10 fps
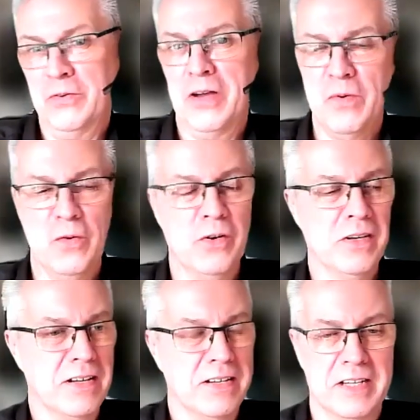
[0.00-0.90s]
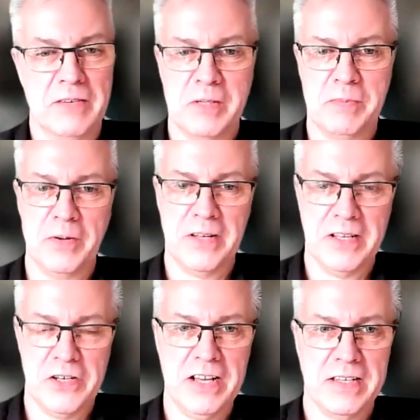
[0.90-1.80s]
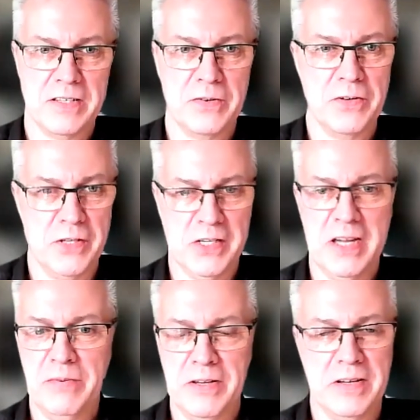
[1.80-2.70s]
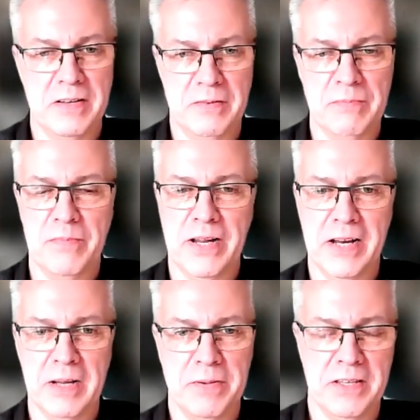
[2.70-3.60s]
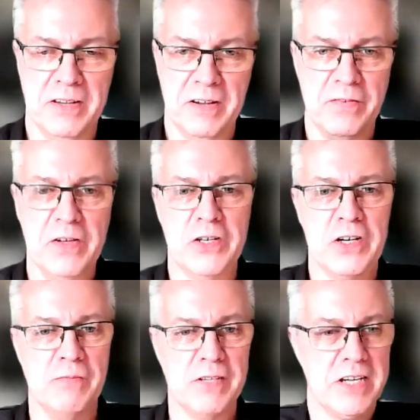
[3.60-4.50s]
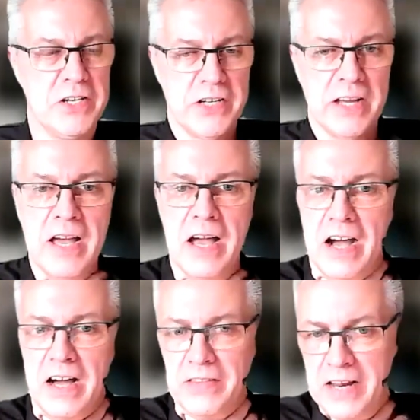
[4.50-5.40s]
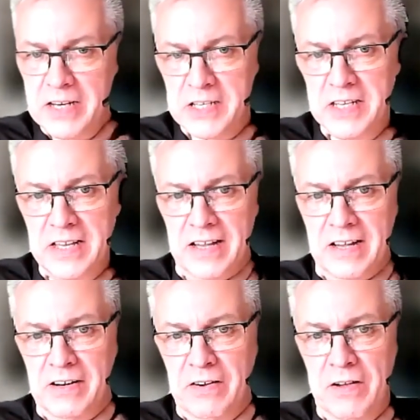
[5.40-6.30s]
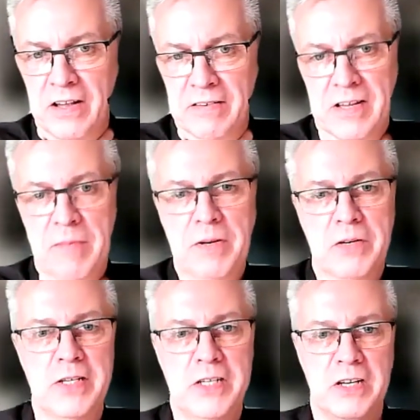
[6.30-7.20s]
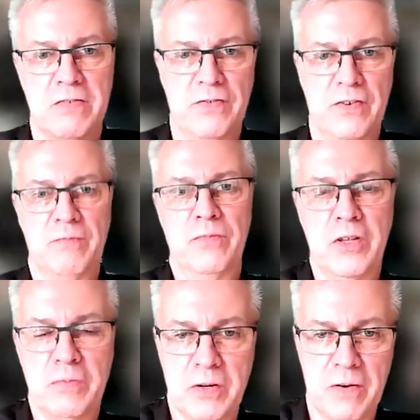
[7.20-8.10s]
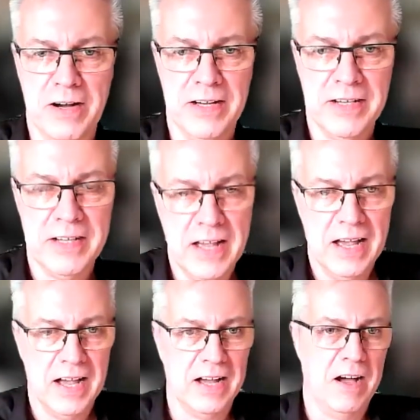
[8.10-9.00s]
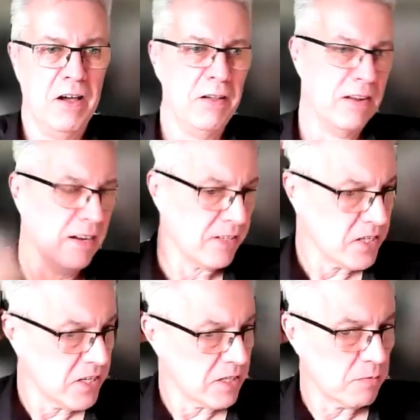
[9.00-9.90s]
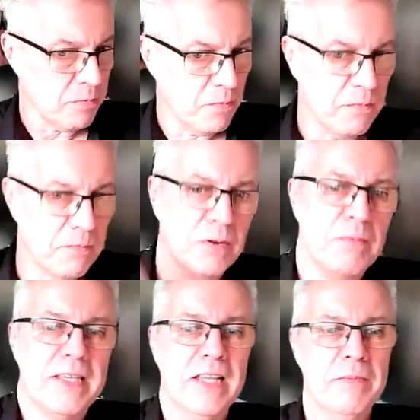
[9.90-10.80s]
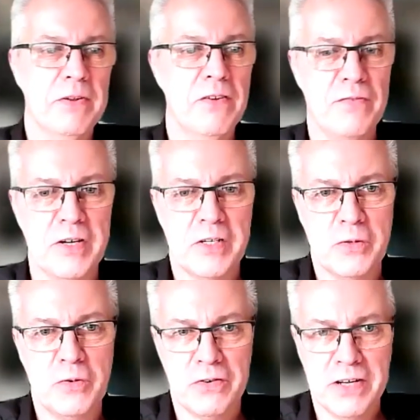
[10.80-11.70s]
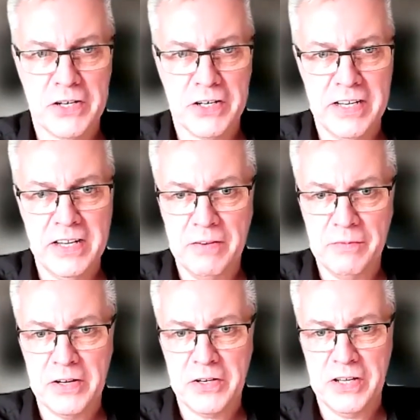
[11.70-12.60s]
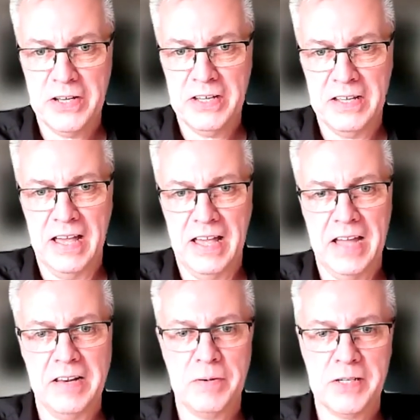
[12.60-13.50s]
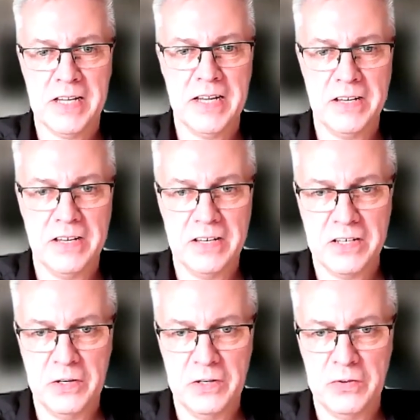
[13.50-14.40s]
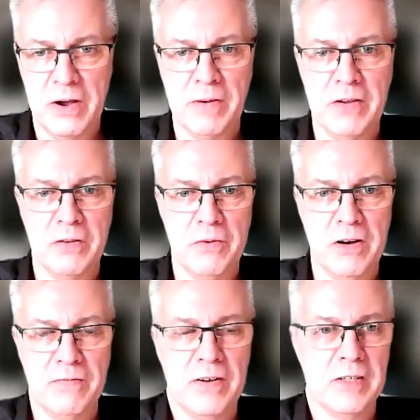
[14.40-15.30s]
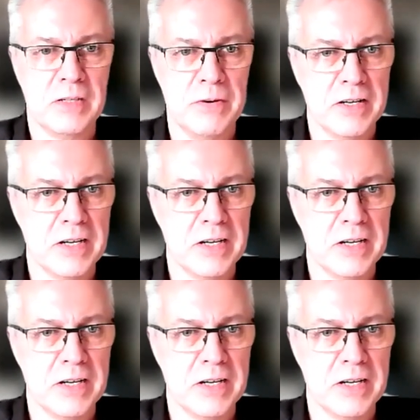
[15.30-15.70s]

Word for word: will, know more and can, can respond in the chat, or as you say, mm-hmm. we can bring it up at a, a future conversation. Uh, the next uh, uh couple of questions from Ruth McGuire, uh, I, and I suggest we probably take them in reverse order, actually, where she sure. ends by saying, uh, do you, do you upload the files to